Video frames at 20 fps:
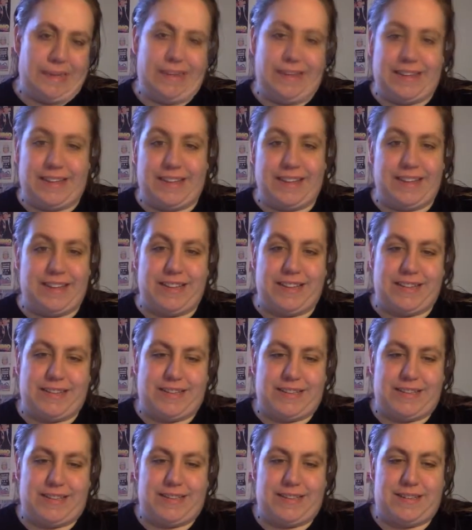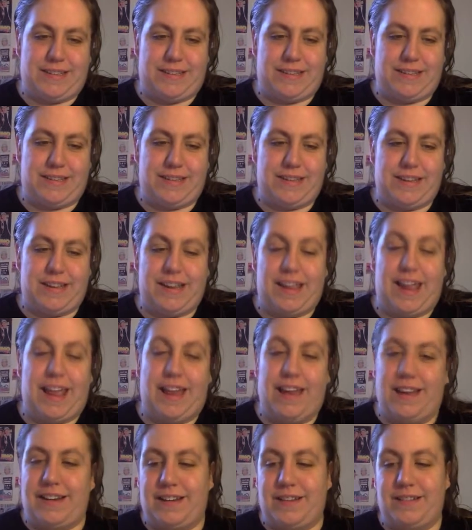It's
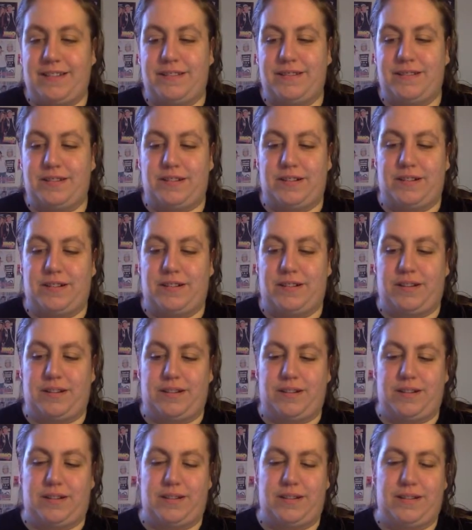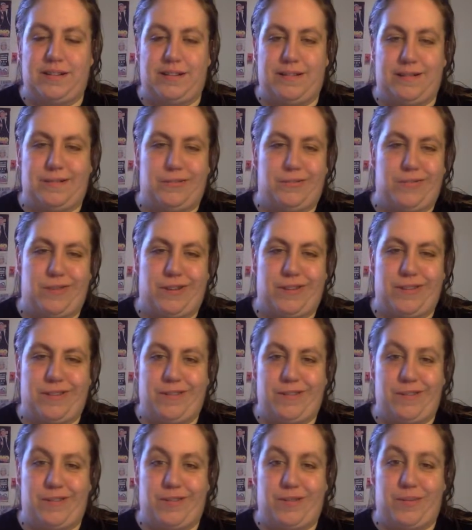again one of
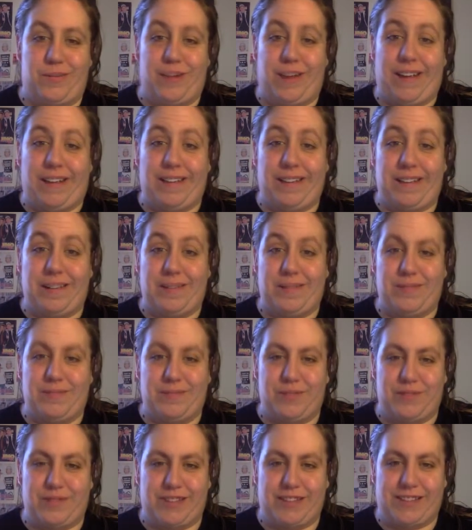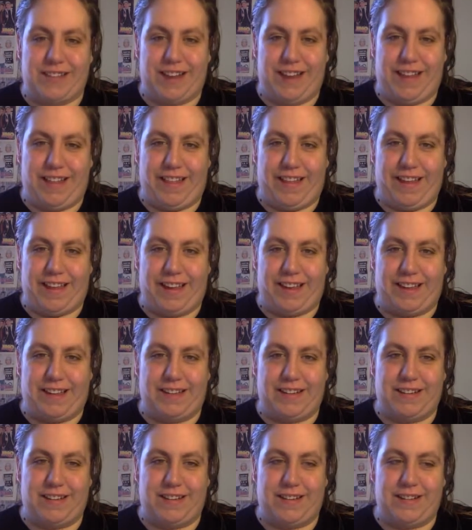those surprising movies that I like.
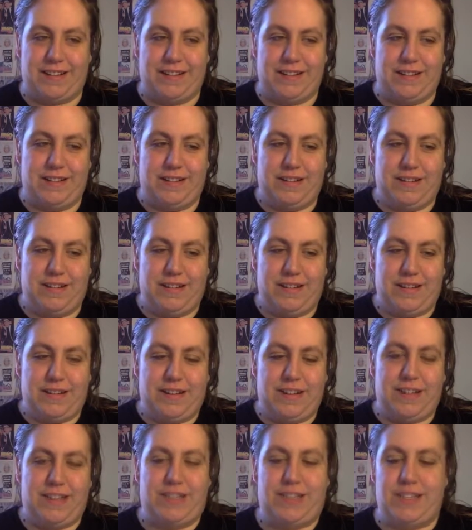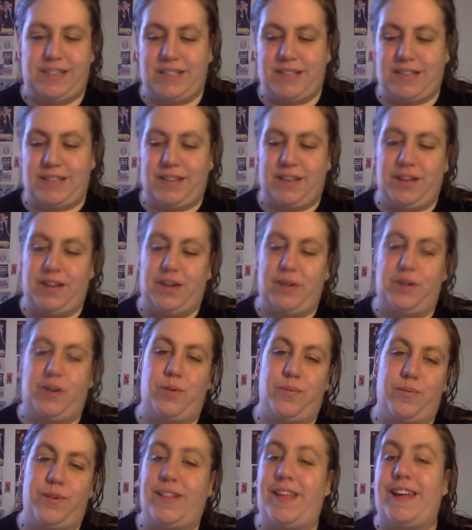It's just,
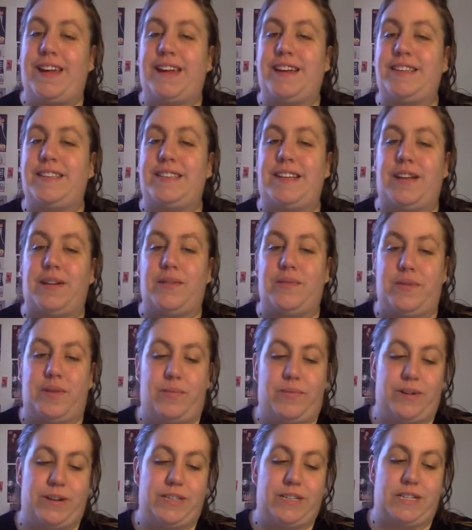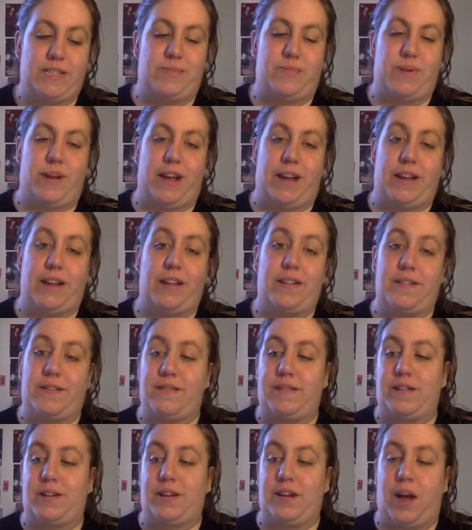humor. Like I said with Princess Bride,
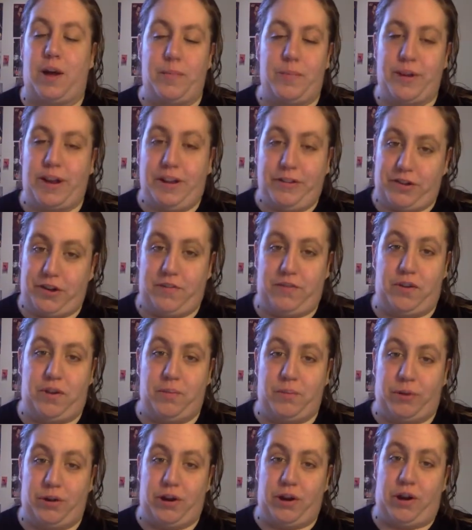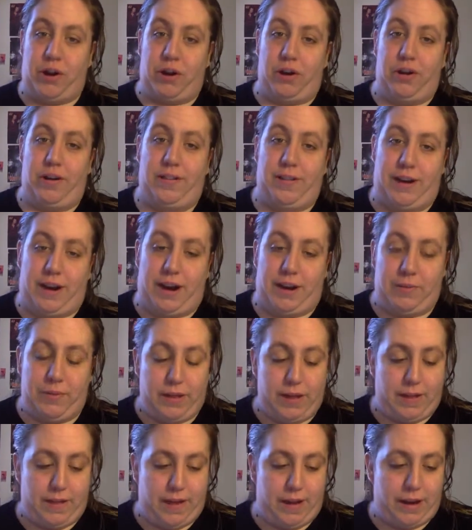it's the combination of humor and heart that I
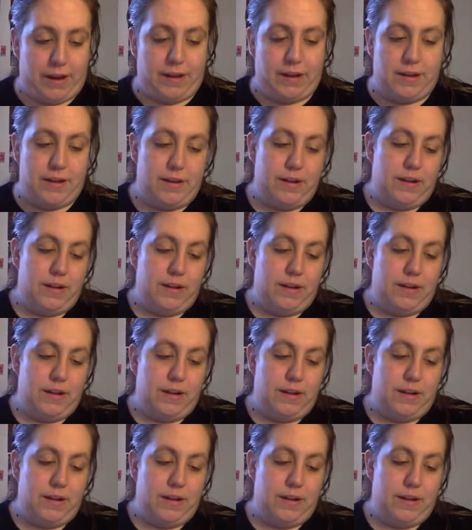really like.